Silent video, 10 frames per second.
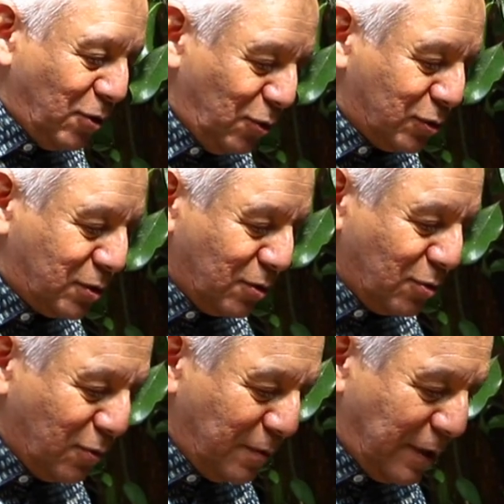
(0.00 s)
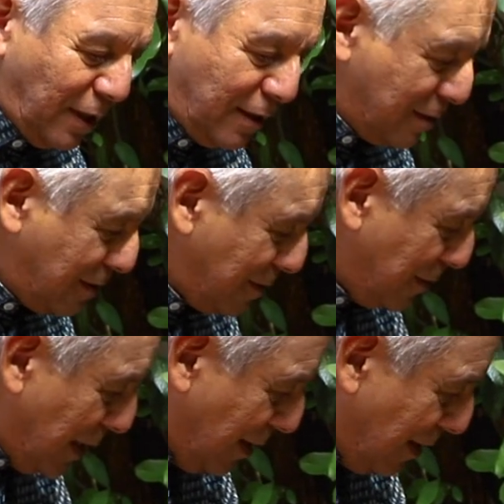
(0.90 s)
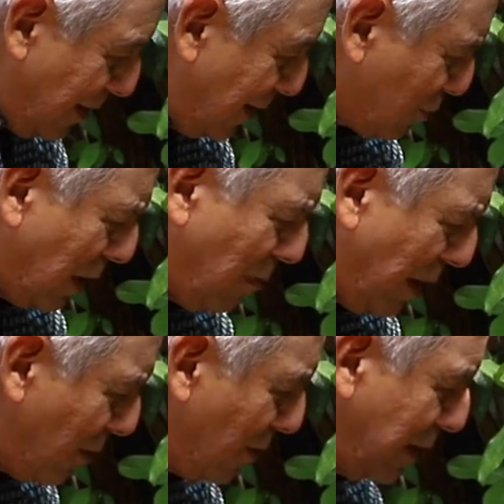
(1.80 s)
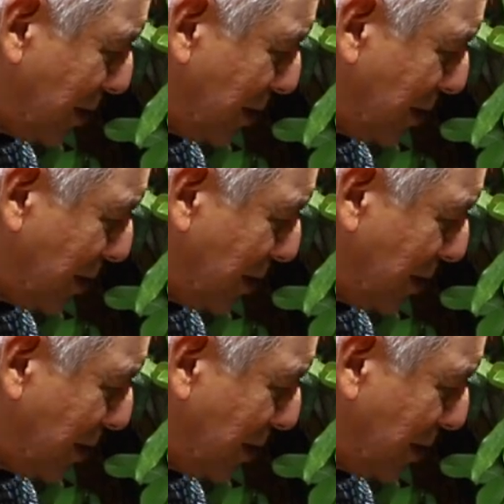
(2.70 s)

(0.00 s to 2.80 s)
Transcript: used to do. And it's one of my early